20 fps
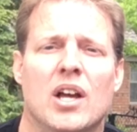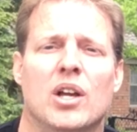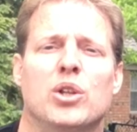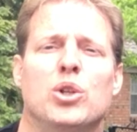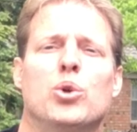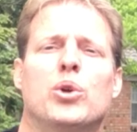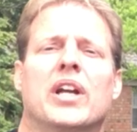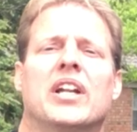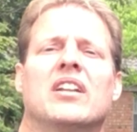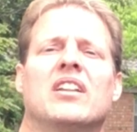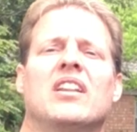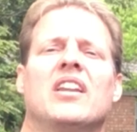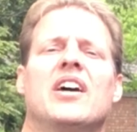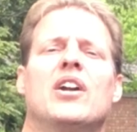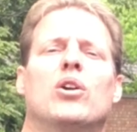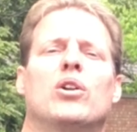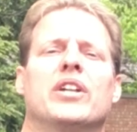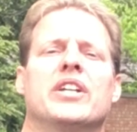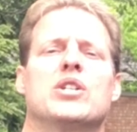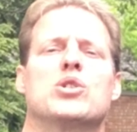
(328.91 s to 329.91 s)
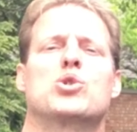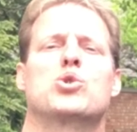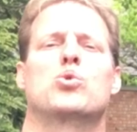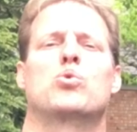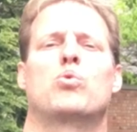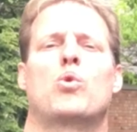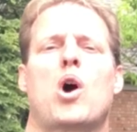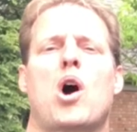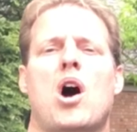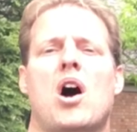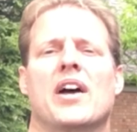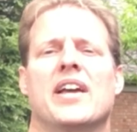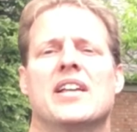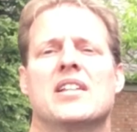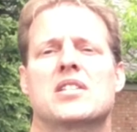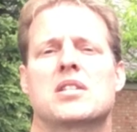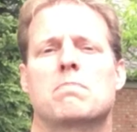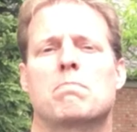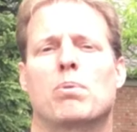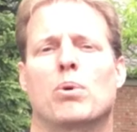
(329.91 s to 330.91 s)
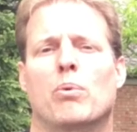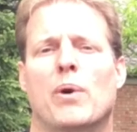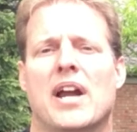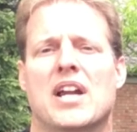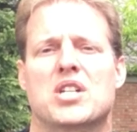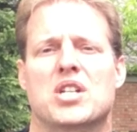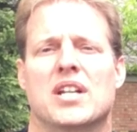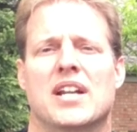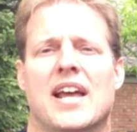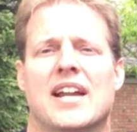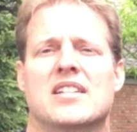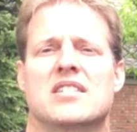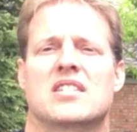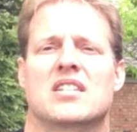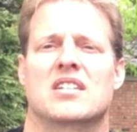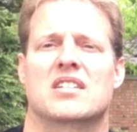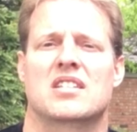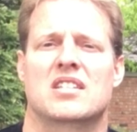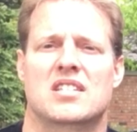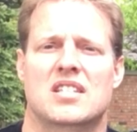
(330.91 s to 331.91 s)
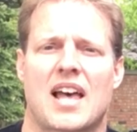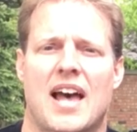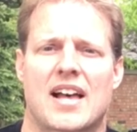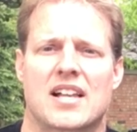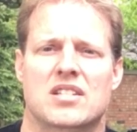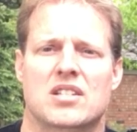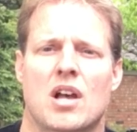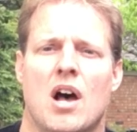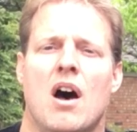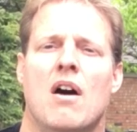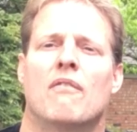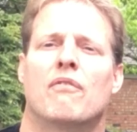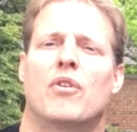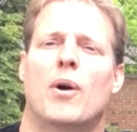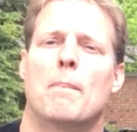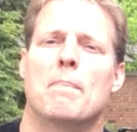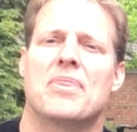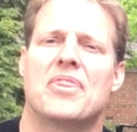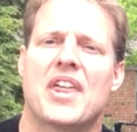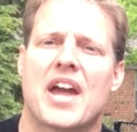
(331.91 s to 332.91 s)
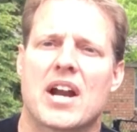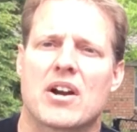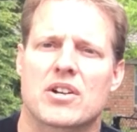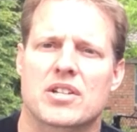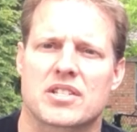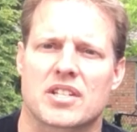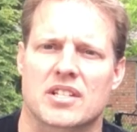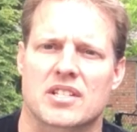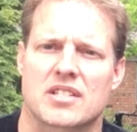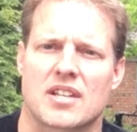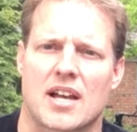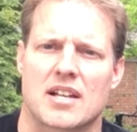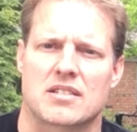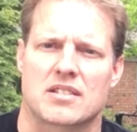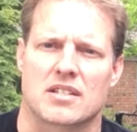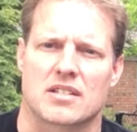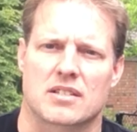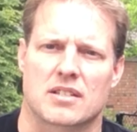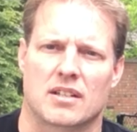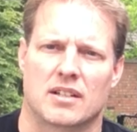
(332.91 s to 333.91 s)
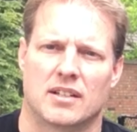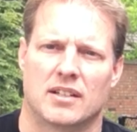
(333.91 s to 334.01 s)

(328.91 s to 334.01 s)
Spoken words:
You can literally draw inspiration and success from their successes.